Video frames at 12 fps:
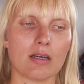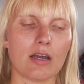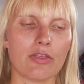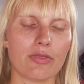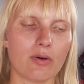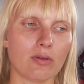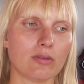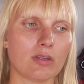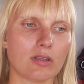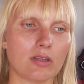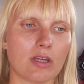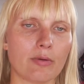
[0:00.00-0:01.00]
thought
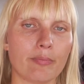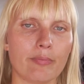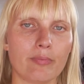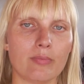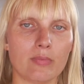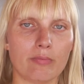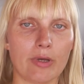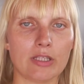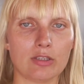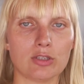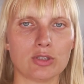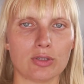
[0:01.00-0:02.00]
that they're
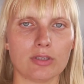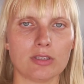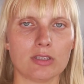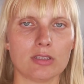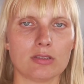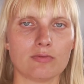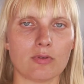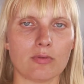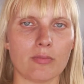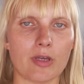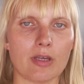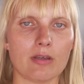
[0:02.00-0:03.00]
better choices for
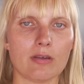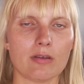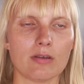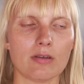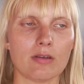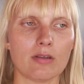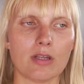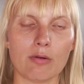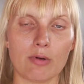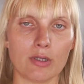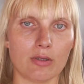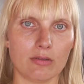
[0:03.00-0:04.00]
me. They
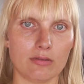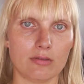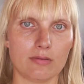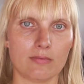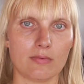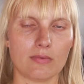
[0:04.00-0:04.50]
were not.